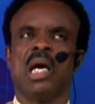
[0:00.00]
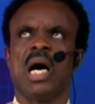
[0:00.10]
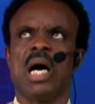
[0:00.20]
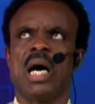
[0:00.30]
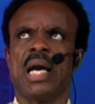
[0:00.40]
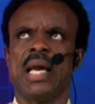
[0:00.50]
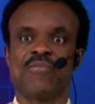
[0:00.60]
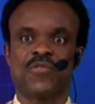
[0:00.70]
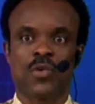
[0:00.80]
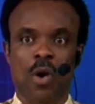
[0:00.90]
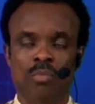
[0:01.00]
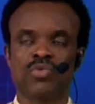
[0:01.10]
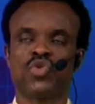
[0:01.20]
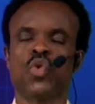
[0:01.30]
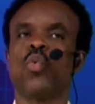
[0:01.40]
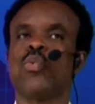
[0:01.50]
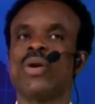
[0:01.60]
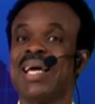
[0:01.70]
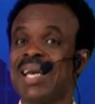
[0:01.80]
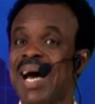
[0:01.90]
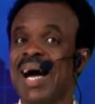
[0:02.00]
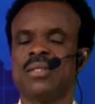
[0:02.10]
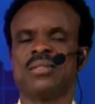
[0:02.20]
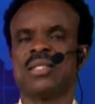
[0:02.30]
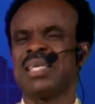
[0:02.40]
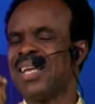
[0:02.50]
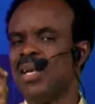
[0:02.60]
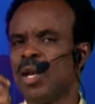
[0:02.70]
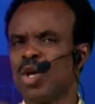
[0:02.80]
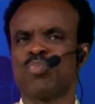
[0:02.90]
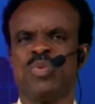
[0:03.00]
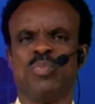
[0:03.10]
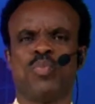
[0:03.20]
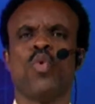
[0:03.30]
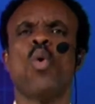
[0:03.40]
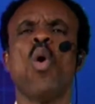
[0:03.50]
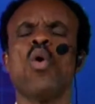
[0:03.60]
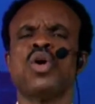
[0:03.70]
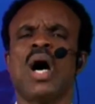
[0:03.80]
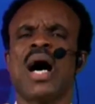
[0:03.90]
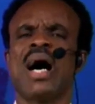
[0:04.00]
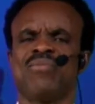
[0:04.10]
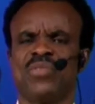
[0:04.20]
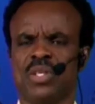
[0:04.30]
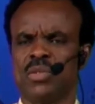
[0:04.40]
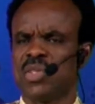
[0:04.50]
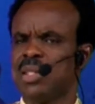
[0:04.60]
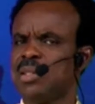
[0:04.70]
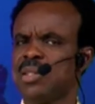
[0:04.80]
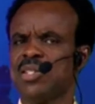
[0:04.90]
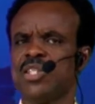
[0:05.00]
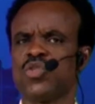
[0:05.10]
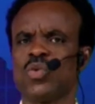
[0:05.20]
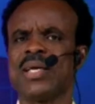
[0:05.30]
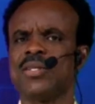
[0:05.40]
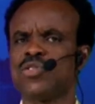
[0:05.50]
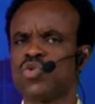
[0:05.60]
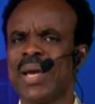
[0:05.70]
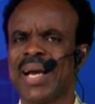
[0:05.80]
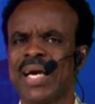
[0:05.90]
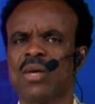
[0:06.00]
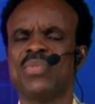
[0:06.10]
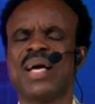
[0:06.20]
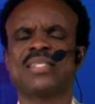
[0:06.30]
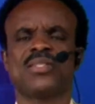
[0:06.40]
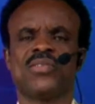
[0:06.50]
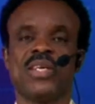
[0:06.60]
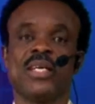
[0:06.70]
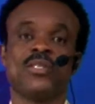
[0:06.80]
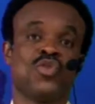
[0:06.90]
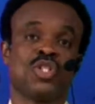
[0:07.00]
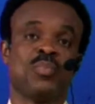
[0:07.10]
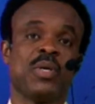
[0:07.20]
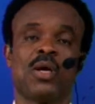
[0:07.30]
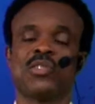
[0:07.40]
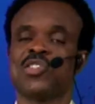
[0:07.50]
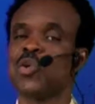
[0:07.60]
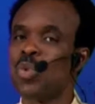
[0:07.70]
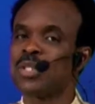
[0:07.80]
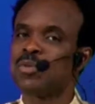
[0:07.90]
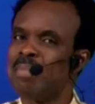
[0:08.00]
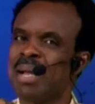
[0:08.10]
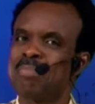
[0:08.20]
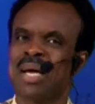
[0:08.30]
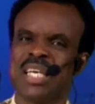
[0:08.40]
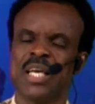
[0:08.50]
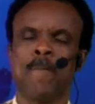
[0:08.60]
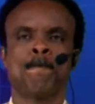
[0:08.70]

I have come to realize that a lot of people have this tendency to get into a kind of nasty things just because they want to make money.